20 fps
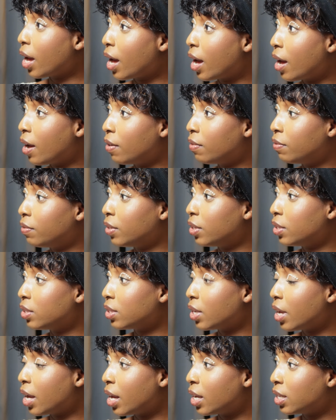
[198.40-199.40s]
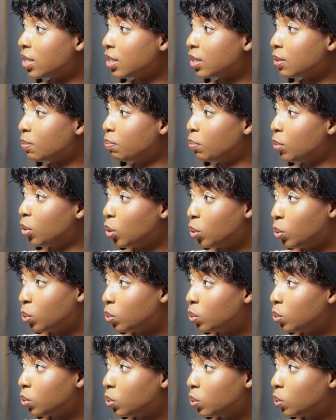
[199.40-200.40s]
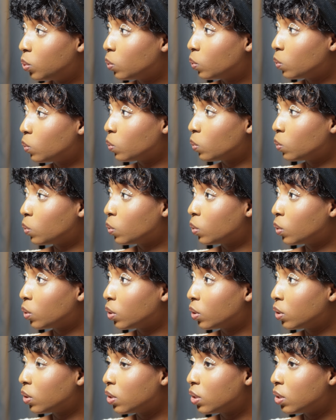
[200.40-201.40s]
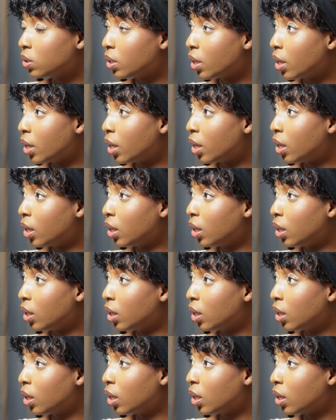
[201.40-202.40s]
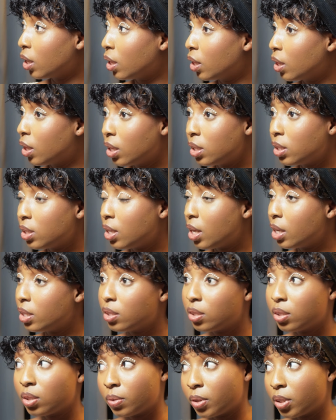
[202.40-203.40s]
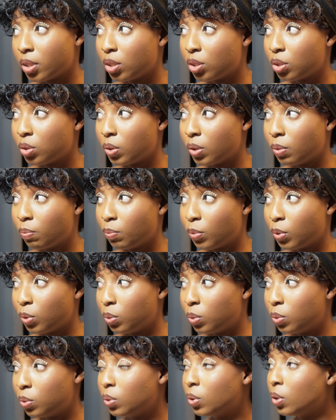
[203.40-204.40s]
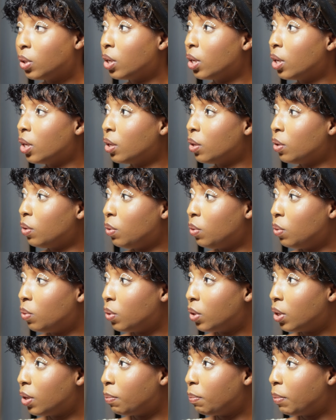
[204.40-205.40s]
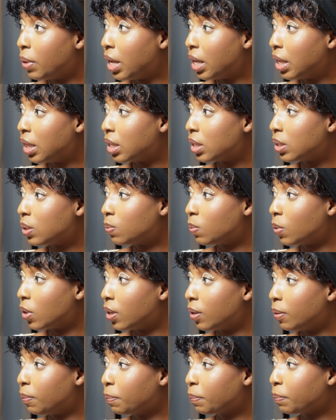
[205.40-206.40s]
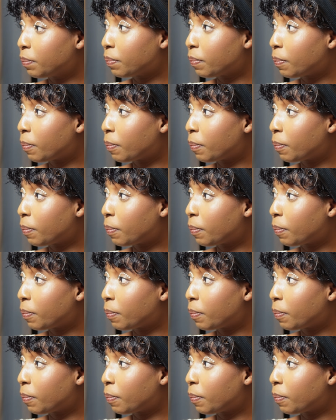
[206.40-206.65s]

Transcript: Have this as blue. Say this light is already showing blue. You can make this one